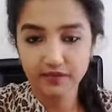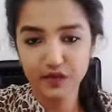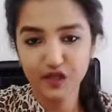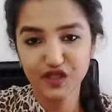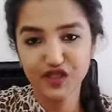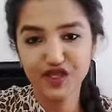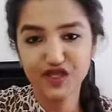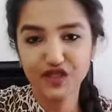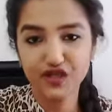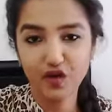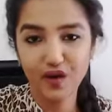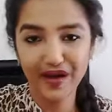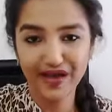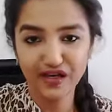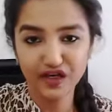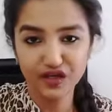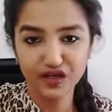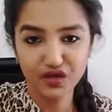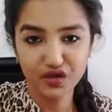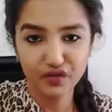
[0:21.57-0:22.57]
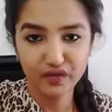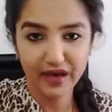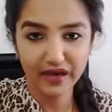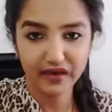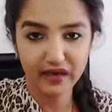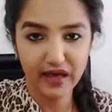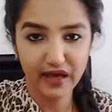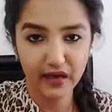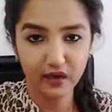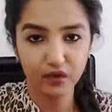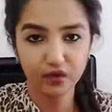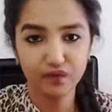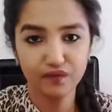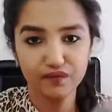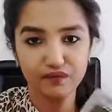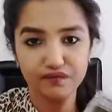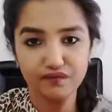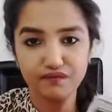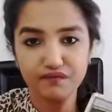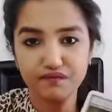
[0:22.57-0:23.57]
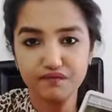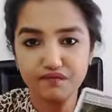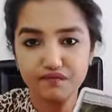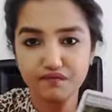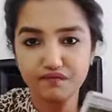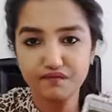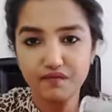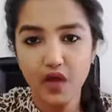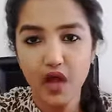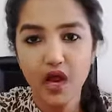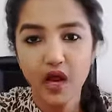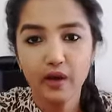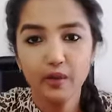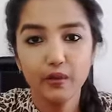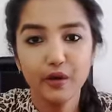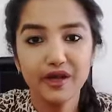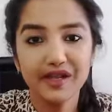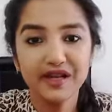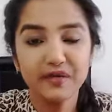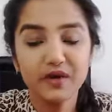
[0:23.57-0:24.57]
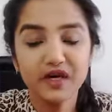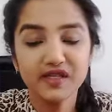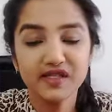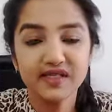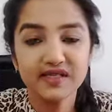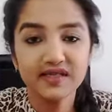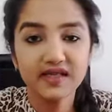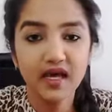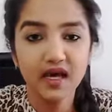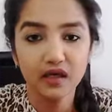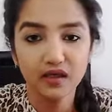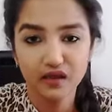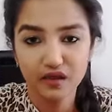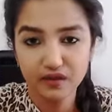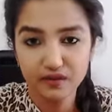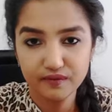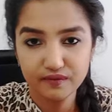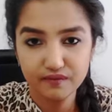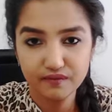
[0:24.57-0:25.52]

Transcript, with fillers: This is your energy right now. Pretty much stuck.